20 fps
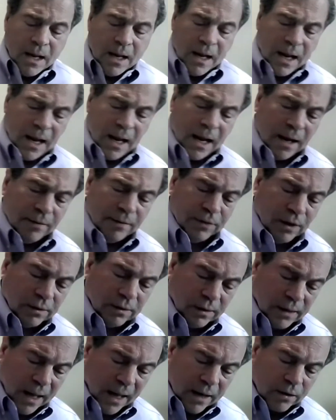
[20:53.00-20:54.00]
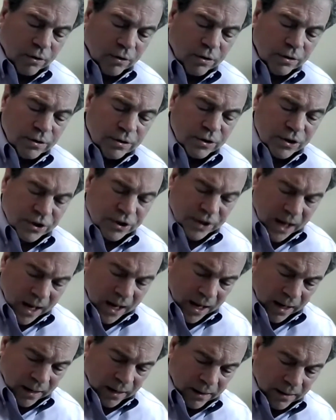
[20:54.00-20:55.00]
And the letter
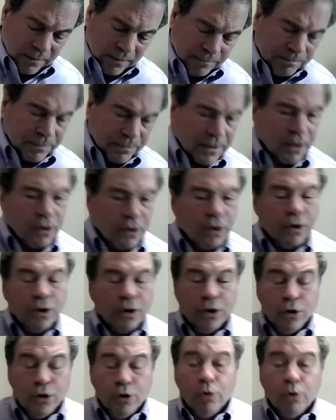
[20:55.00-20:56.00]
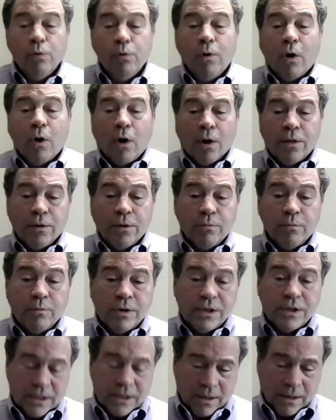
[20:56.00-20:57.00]
said, you are the
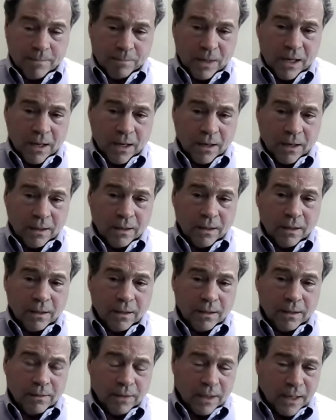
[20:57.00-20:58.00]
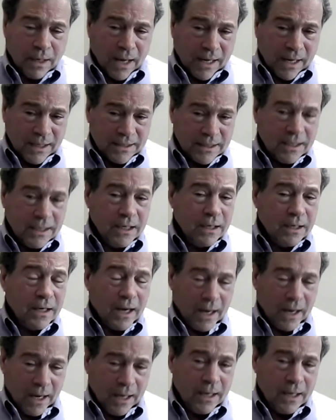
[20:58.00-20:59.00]
recipient, the
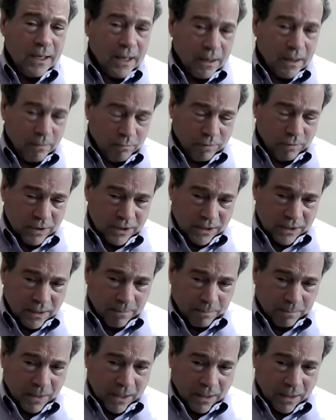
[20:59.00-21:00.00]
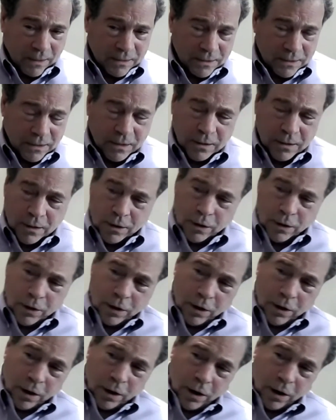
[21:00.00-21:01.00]
1988 recipient
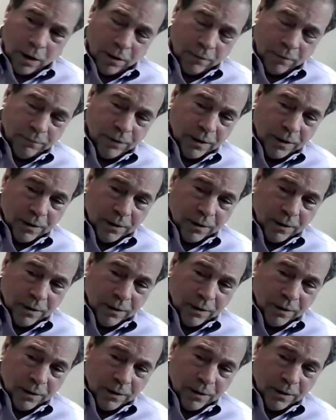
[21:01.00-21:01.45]
of